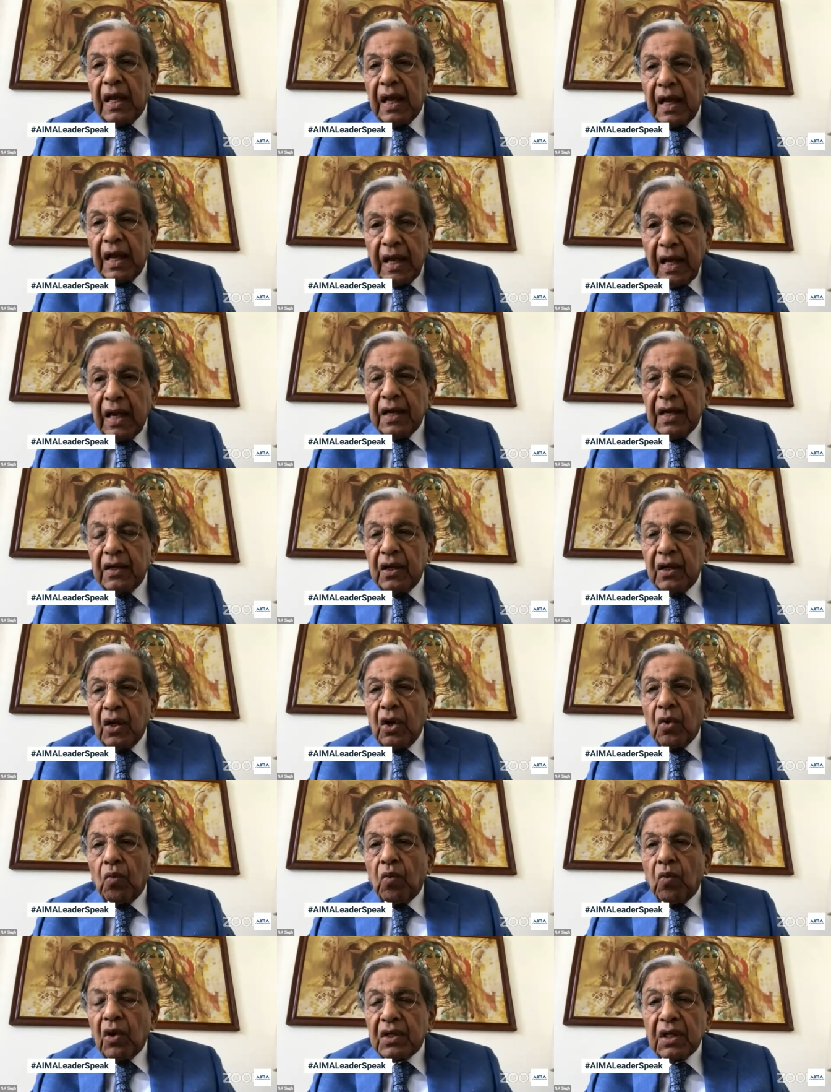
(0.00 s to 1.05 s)
and
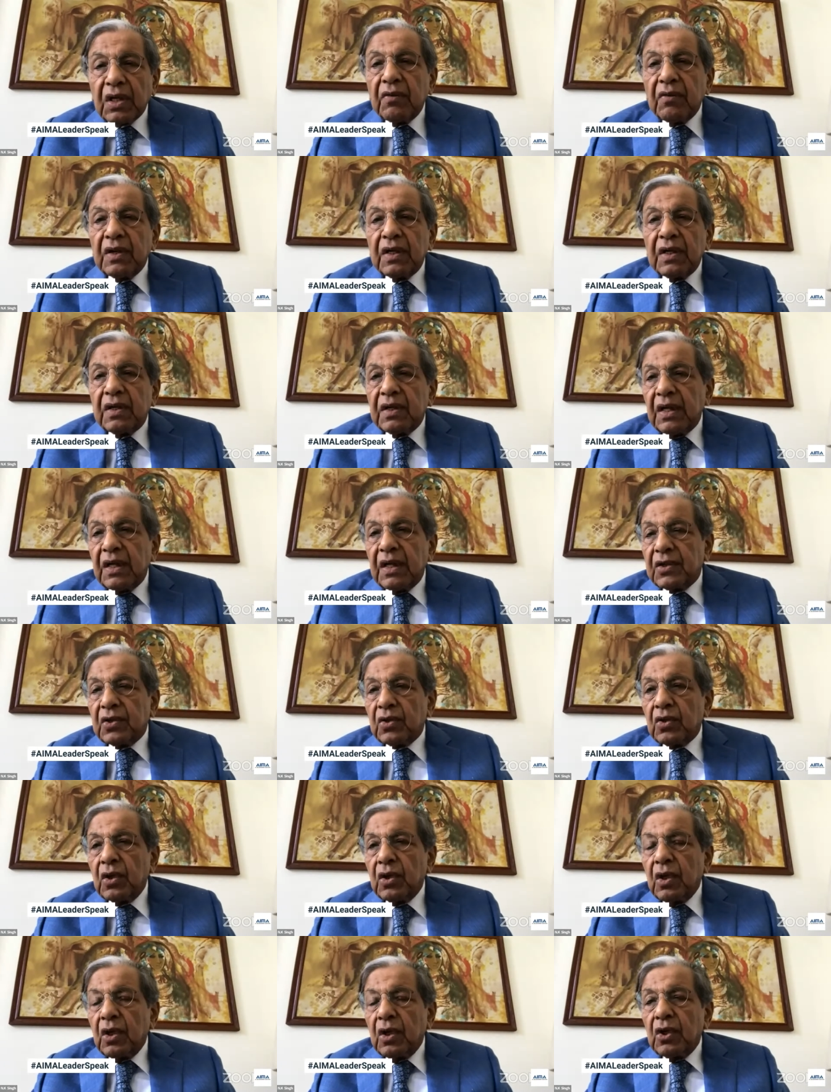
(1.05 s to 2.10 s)
whatever it takes
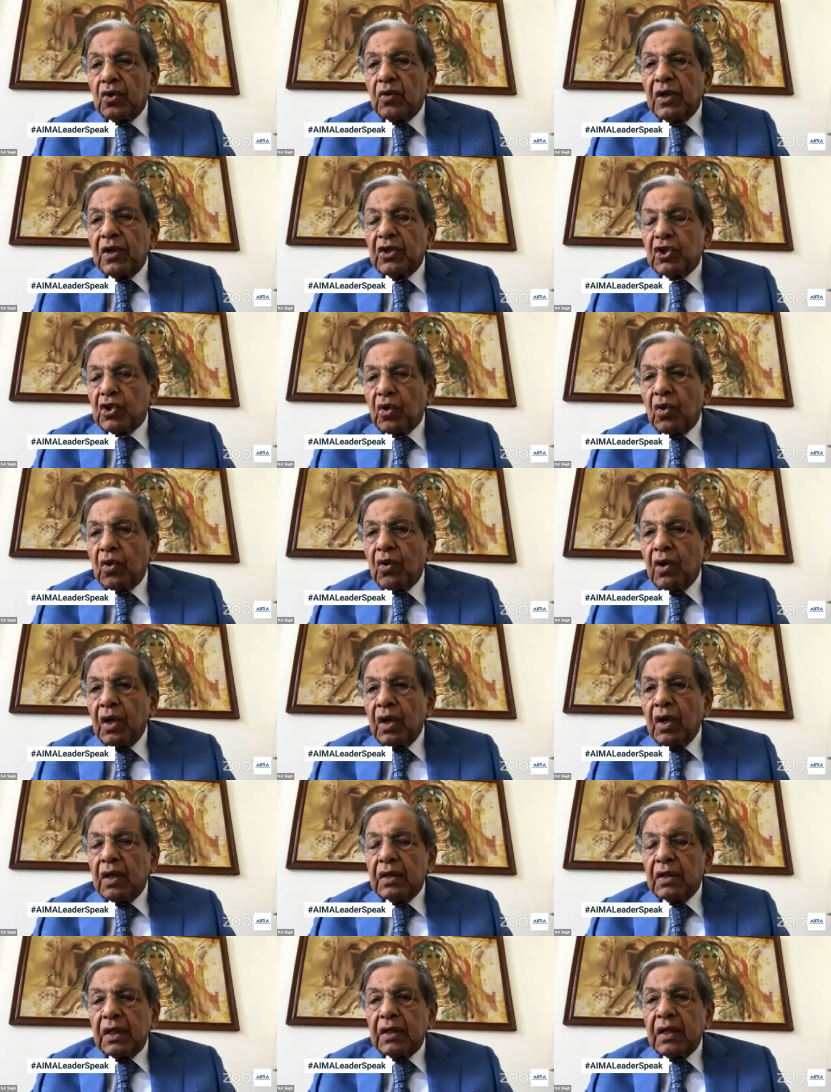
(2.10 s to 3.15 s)
to ensure
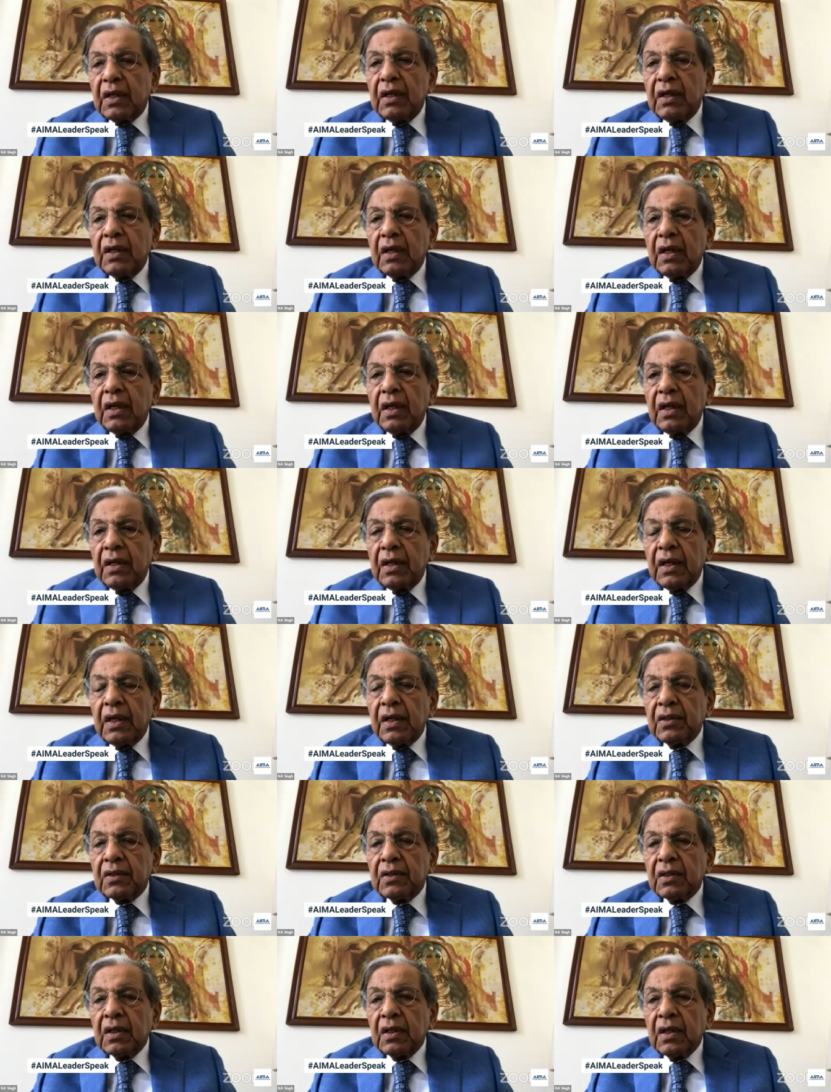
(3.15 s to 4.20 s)
that in
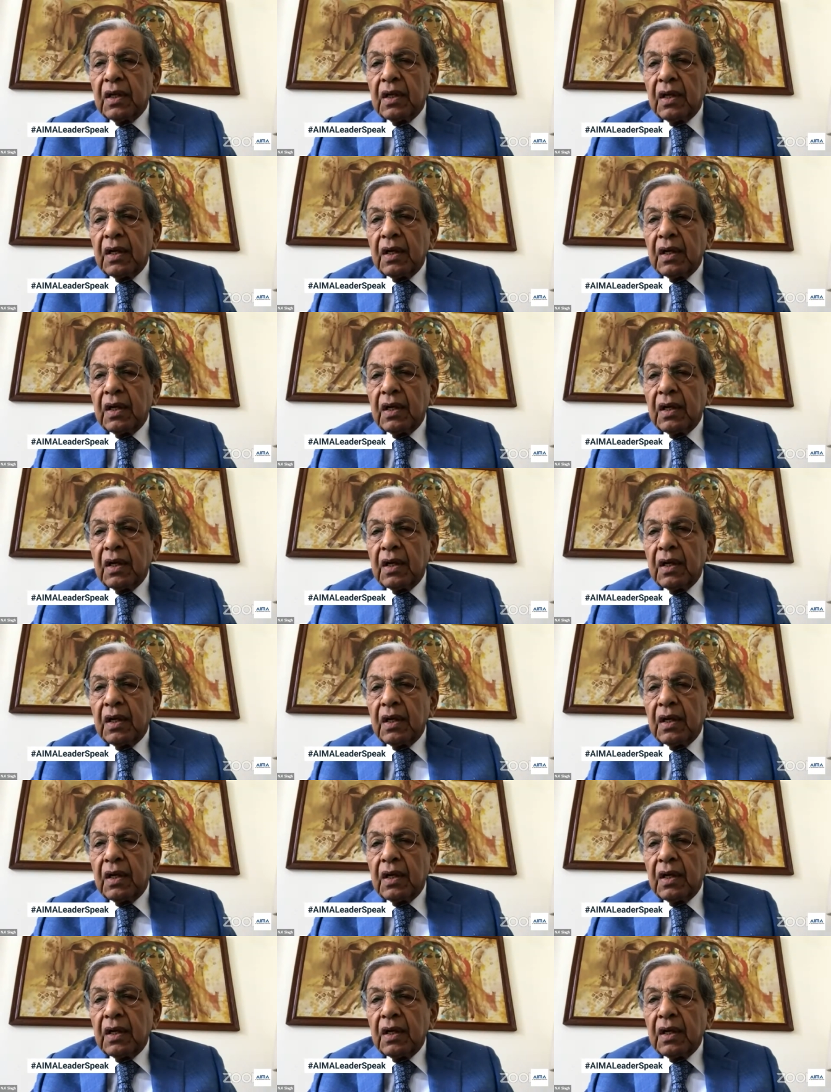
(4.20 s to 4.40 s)
India's